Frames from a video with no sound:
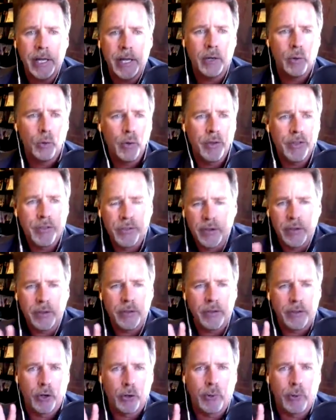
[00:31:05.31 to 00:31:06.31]
and with
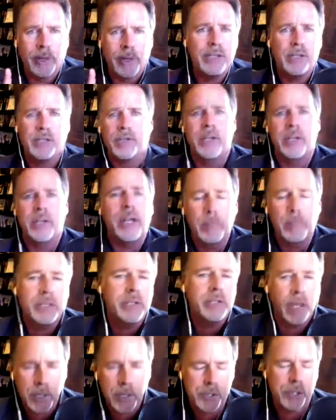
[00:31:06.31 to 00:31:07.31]
the great
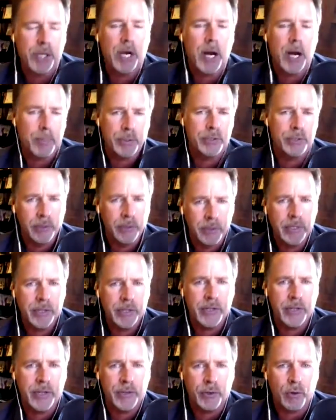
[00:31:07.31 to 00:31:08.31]
segmentation
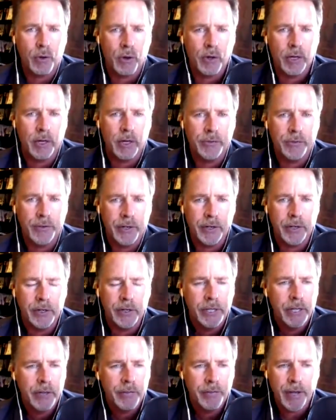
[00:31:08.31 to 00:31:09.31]
opportunities that there are out
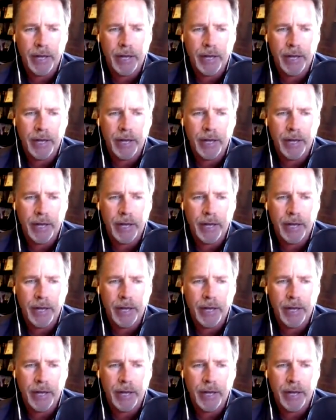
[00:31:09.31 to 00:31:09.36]
there,